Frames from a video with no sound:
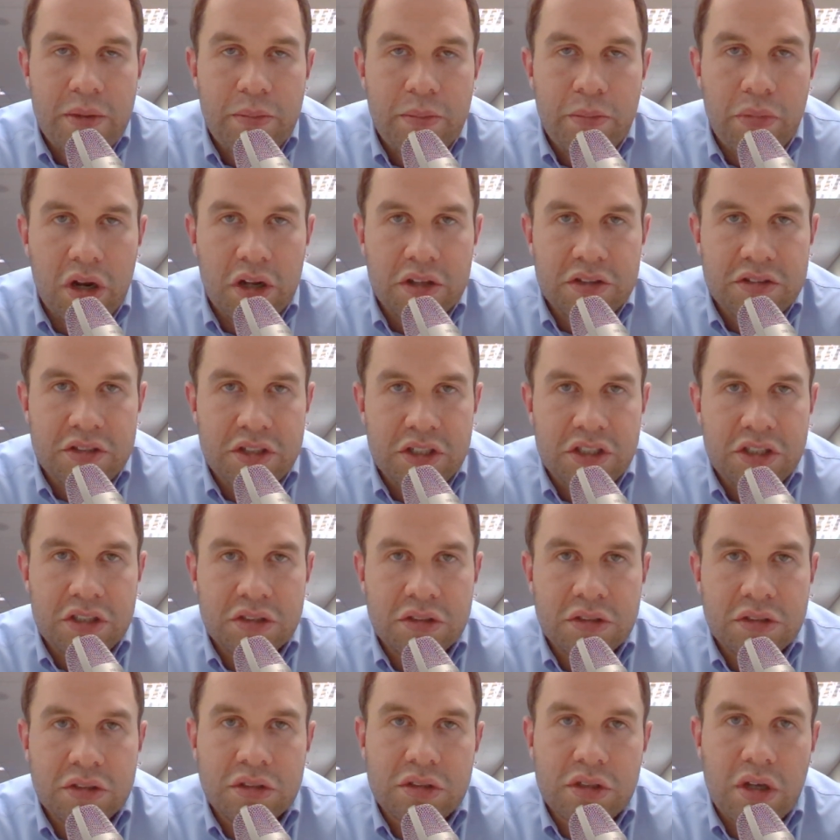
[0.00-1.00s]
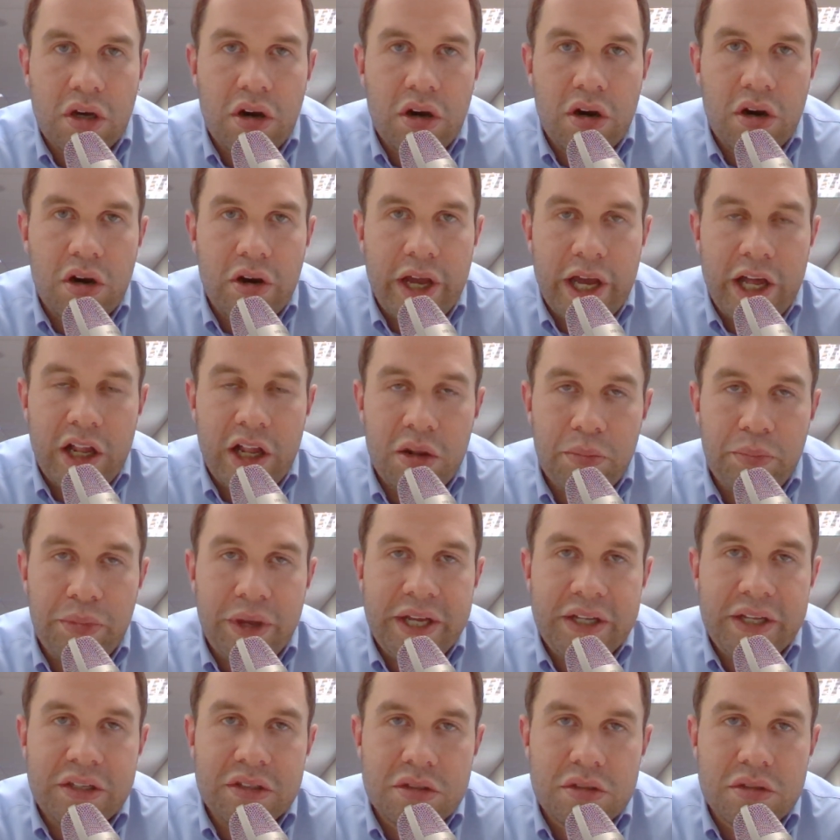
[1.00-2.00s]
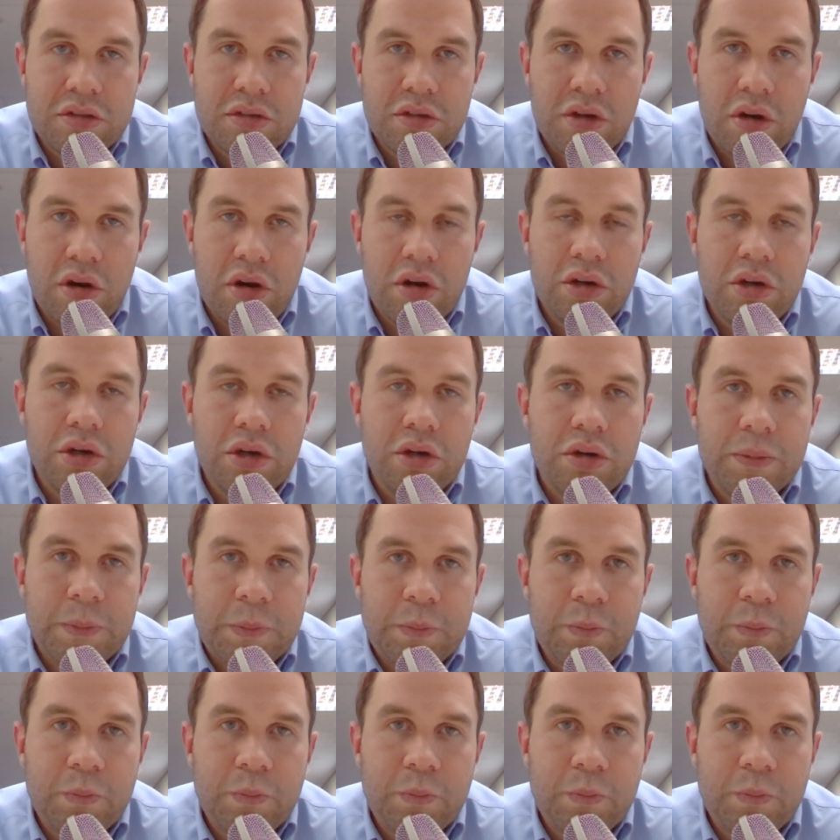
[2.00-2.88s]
politicians are hell-bent on